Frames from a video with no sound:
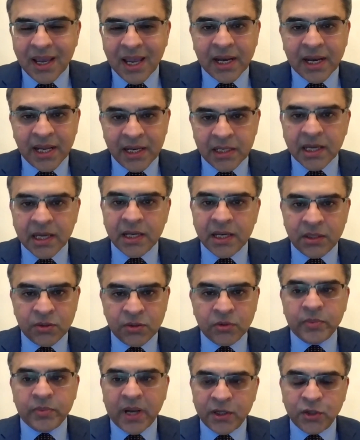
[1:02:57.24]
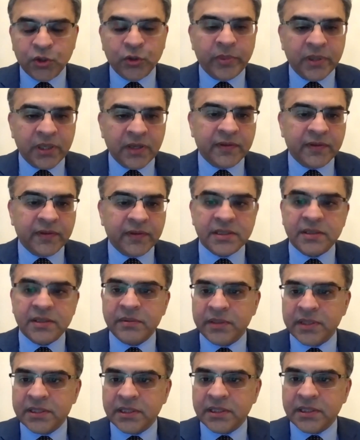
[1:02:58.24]
And I do believe there's
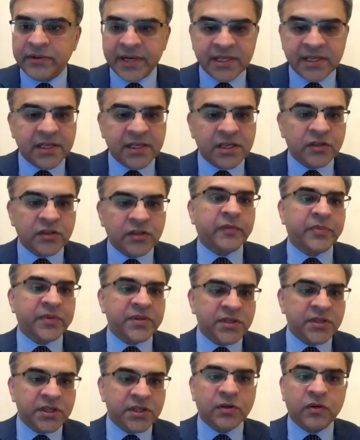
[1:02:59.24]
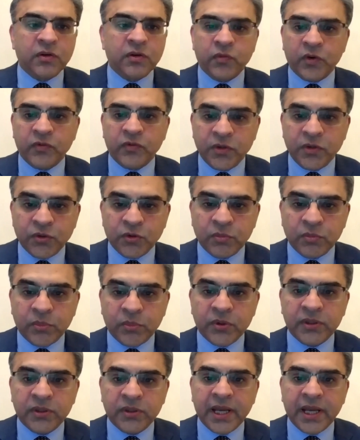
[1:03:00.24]
a great sense of appreciation of what we do,
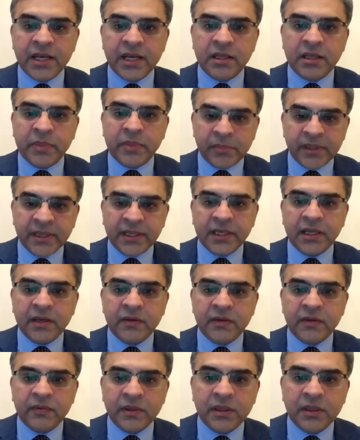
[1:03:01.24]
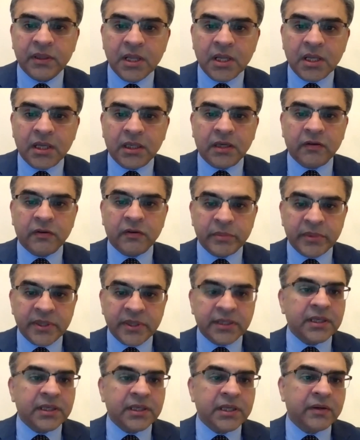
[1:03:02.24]
both at the public level,
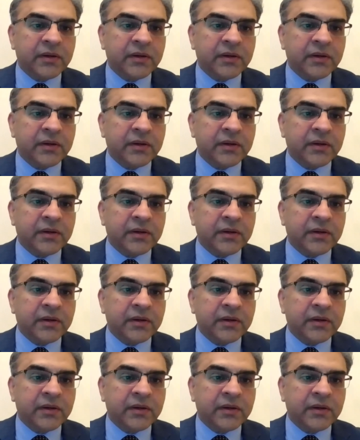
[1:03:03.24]
governmental